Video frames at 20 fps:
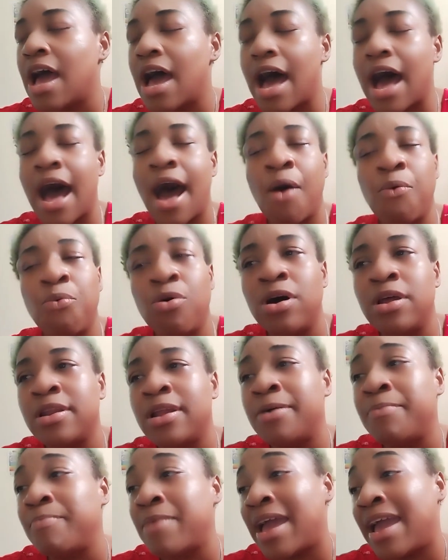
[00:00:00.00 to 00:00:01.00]
I want
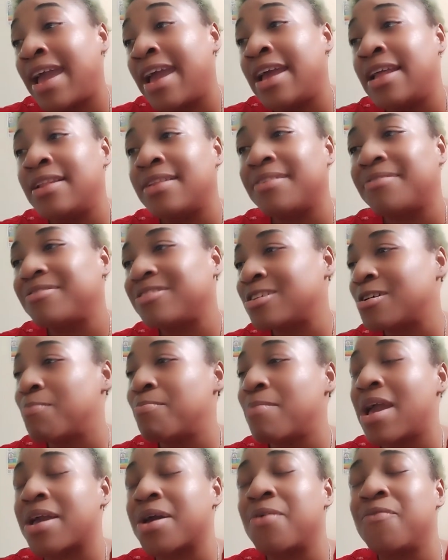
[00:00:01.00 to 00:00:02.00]
a man to
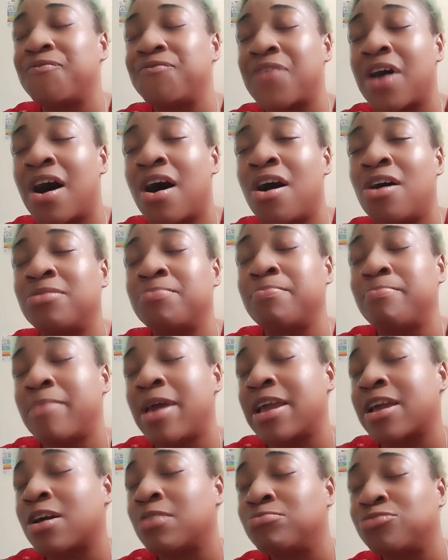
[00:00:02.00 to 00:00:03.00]
make him fall,
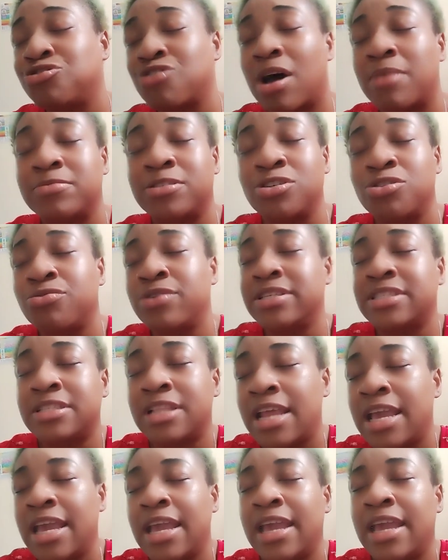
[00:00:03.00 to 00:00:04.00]
make him drop to his
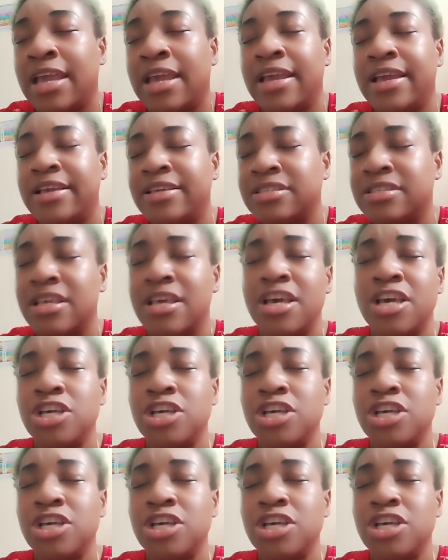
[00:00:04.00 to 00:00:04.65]
knees.